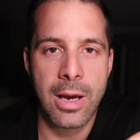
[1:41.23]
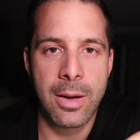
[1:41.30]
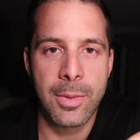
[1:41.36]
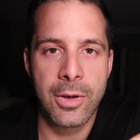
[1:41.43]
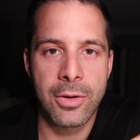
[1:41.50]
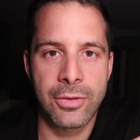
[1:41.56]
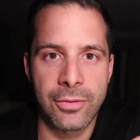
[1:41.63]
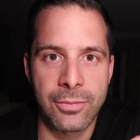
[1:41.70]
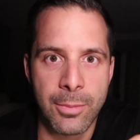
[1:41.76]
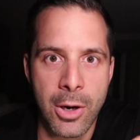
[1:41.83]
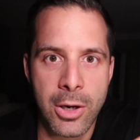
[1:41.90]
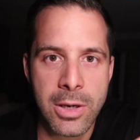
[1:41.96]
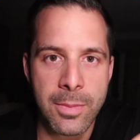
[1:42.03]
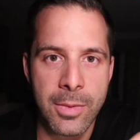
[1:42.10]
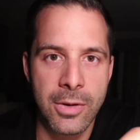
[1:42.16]
because of
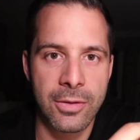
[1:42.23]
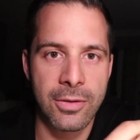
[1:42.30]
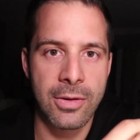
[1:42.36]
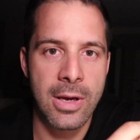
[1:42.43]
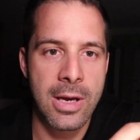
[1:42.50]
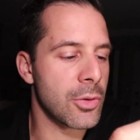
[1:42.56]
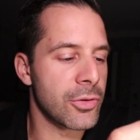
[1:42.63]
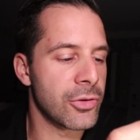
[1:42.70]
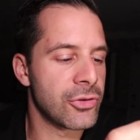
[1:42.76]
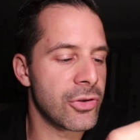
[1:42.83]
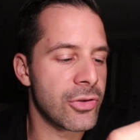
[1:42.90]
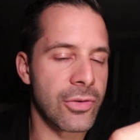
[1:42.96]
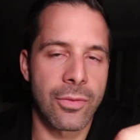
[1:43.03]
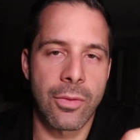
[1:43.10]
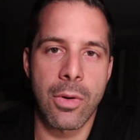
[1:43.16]
money, because
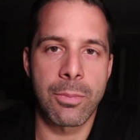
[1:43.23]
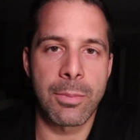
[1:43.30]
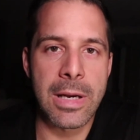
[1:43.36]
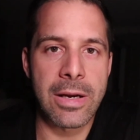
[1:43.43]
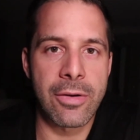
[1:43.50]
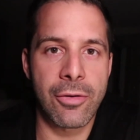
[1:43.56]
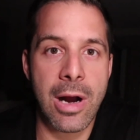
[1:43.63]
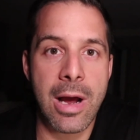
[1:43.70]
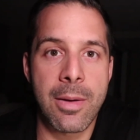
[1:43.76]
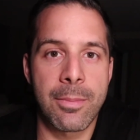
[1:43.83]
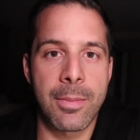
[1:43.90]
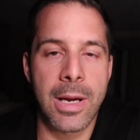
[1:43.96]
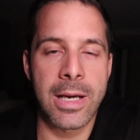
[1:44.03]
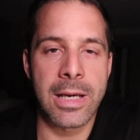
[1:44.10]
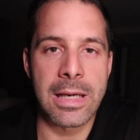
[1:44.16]
dosages of 1
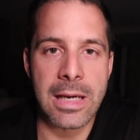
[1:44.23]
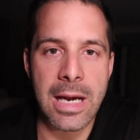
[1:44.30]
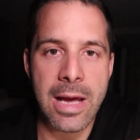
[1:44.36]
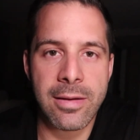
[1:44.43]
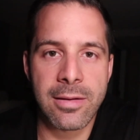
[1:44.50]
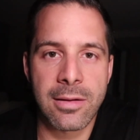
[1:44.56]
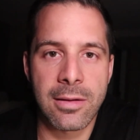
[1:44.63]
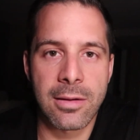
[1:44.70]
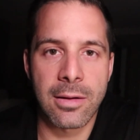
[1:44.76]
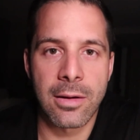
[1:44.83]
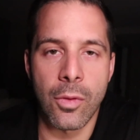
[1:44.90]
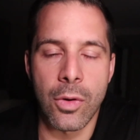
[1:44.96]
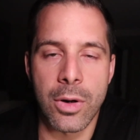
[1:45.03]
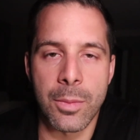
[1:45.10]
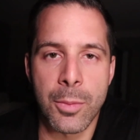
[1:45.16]
milligram and less
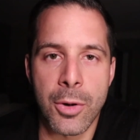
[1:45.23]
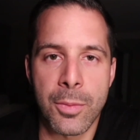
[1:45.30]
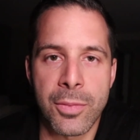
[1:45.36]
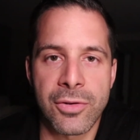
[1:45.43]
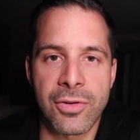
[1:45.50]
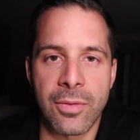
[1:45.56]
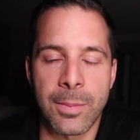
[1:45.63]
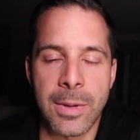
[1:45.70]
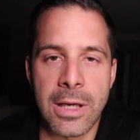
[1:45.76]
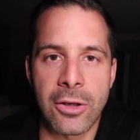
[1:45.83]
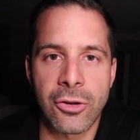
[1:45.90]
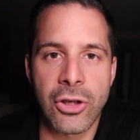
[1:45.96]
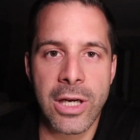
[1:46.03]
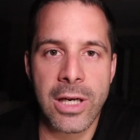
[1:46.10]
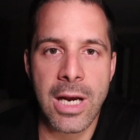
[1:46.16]
for the purpose of
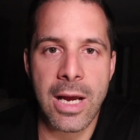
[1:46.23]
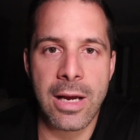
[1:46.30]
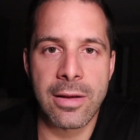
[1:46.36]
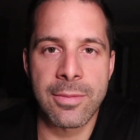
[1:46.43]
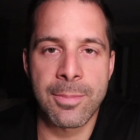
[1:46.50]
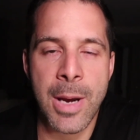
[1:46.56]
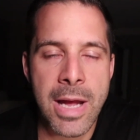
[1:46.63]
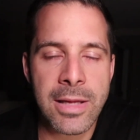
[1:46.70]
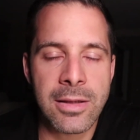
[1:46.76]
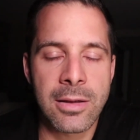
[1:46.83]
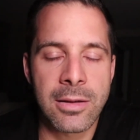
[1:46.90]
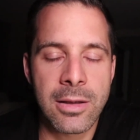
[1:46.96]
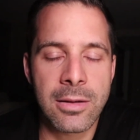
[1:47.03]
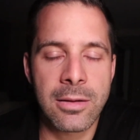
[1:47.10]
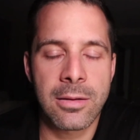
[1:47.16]
beating jet lag is
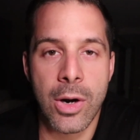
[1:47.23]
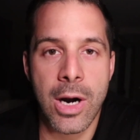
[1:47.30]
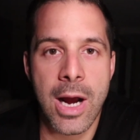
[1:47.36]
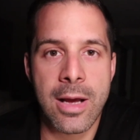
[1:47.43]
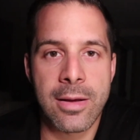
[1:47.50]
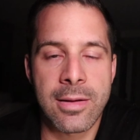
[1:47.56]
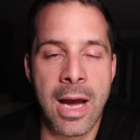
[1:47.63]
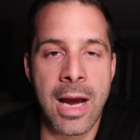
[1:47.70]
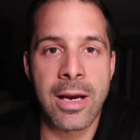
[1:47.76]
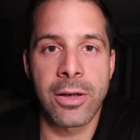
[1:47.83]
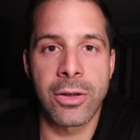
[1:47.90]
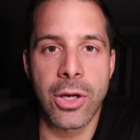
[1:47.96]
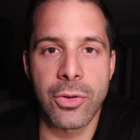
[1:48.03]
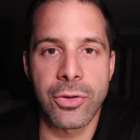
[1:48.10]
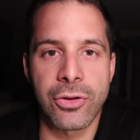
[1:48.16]
patented, whereas
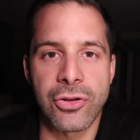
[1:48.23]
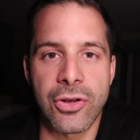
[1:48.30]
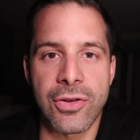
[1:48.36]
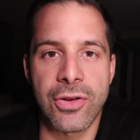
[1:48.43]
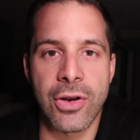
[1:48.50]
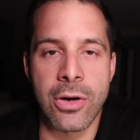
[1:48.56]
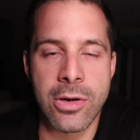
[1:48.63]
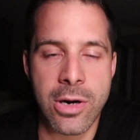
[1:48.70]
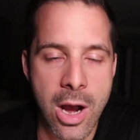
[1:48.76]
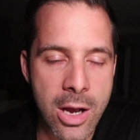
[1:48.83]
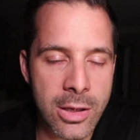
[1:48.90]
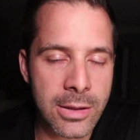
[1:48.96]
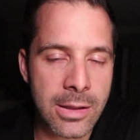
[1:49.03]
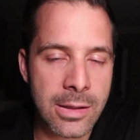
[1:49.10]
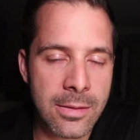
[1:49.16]
higher dosages are
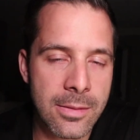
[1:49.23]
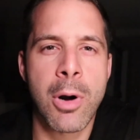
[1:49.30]
not.